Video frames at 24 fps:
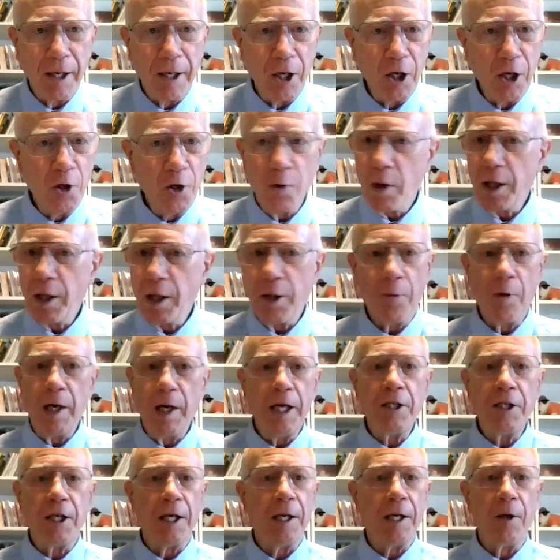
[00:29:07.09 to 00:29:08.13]
No other
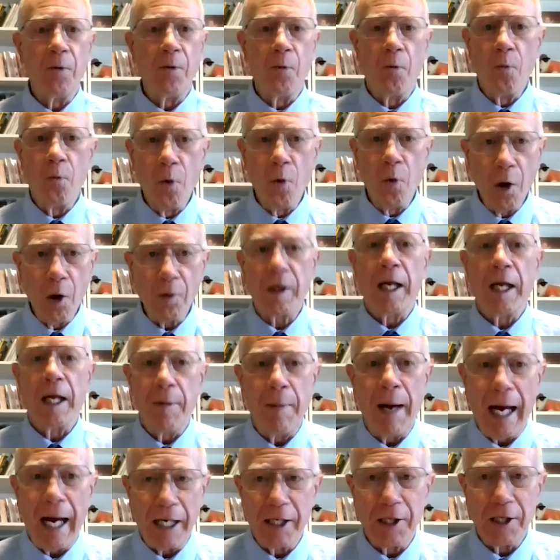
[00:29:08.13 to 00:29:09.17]
religion in the world can
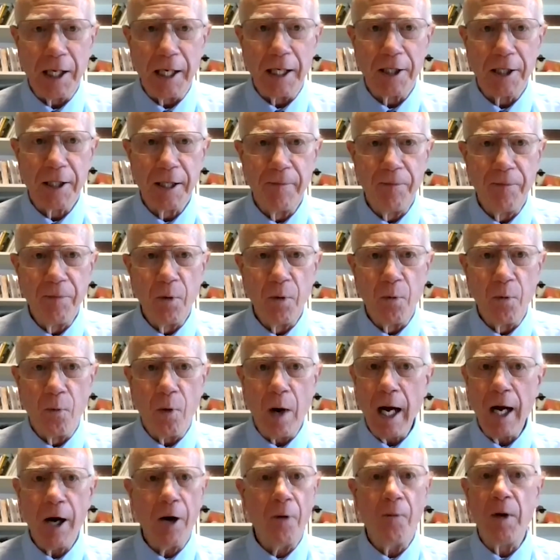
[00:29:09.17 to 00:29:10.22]
match this.
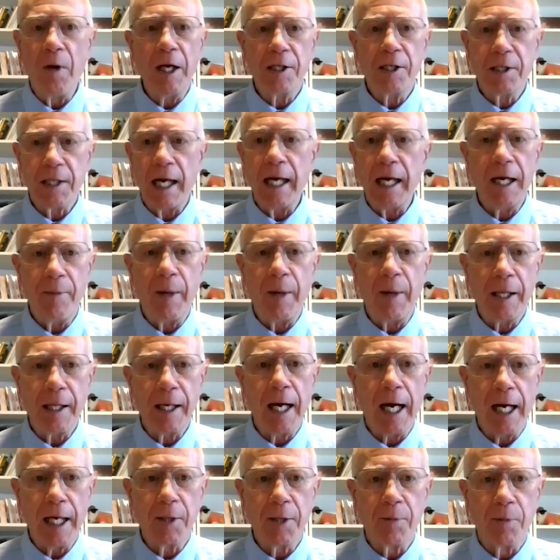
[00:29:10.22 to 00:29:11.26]
Why aren't we excited about the
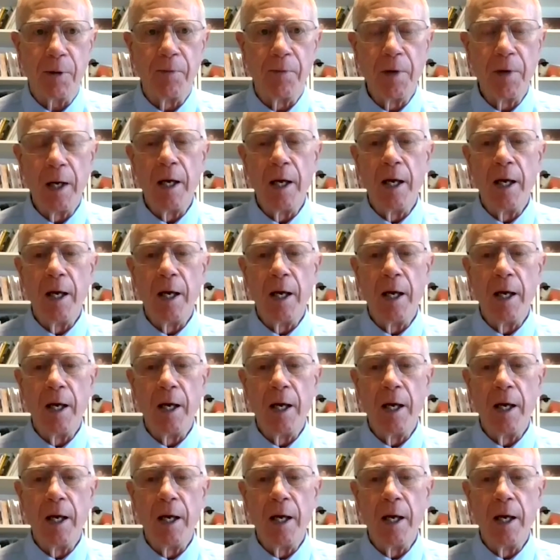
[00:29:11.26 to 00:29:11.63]
gospel?